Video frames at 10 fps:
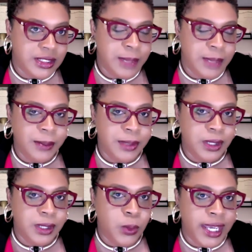So that may be
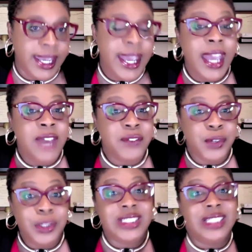a way for
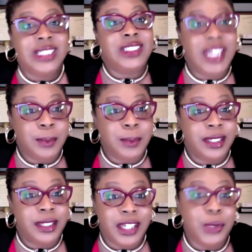you to just champion
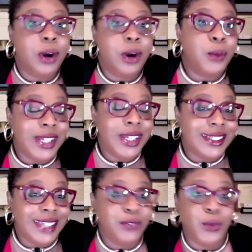that you are reading
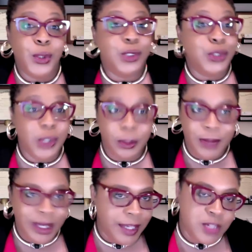that before you do your
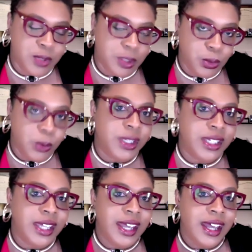med management
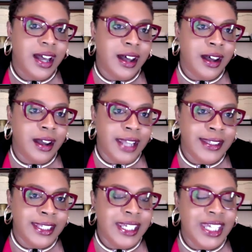appointment.
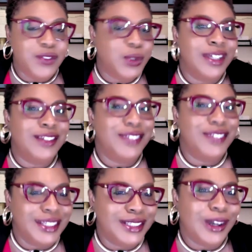And then it gives you another
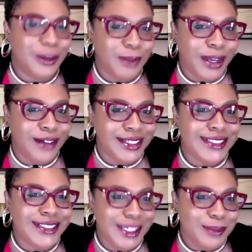thing to talk about in the
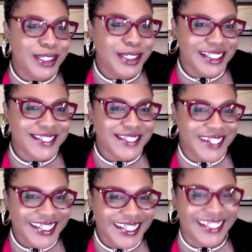team meetings,
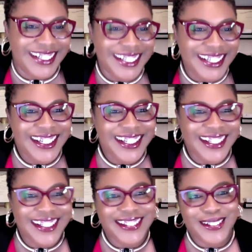right?
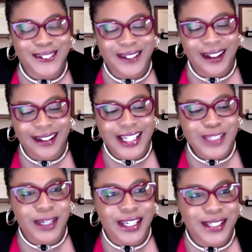So
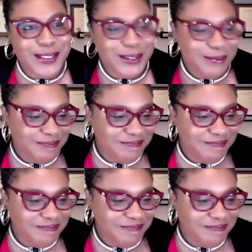that's my answer.